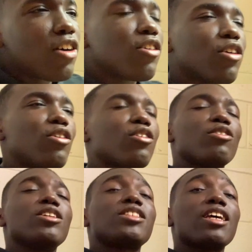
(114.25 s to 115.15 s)
hold on, hold on. He
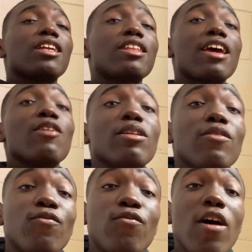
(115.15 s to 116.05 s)
said they ain't really
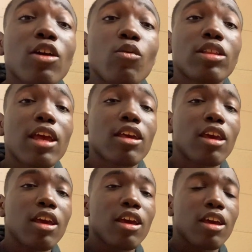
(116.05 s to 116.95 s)
fucking with that
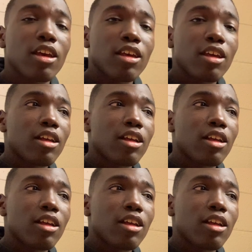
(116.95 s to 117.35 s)
kid,